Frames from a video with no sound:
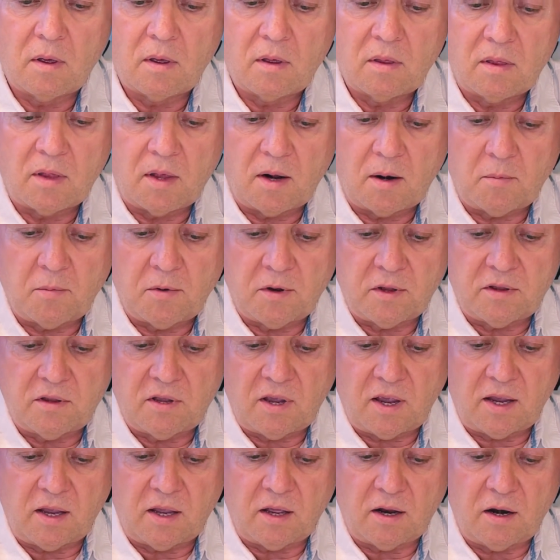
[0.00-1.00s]
Then I'm going to
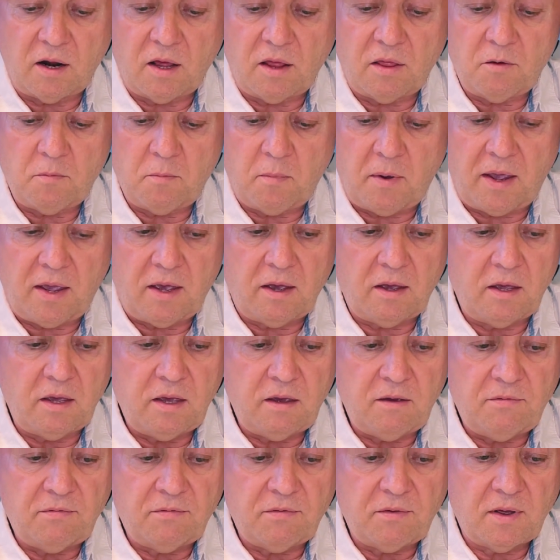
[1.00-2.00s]
take another bay
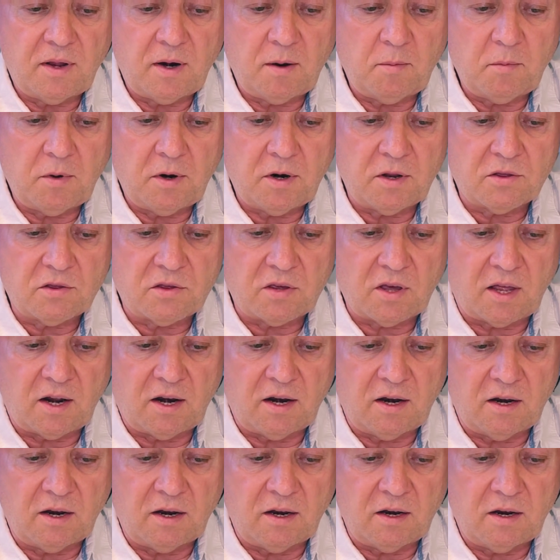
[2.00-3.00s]
leaf, and I'm going to set
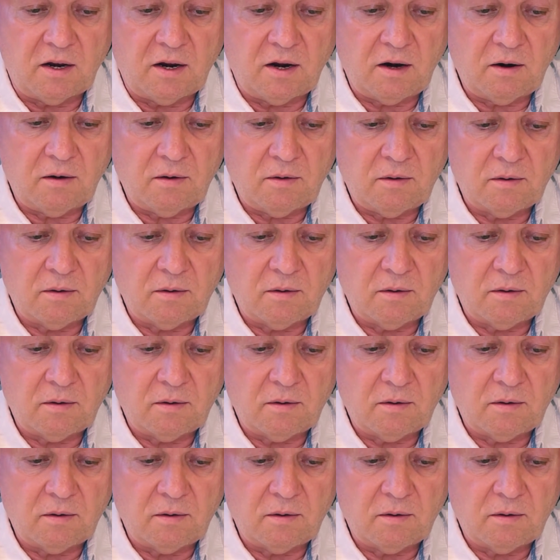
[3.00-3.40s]
it in there.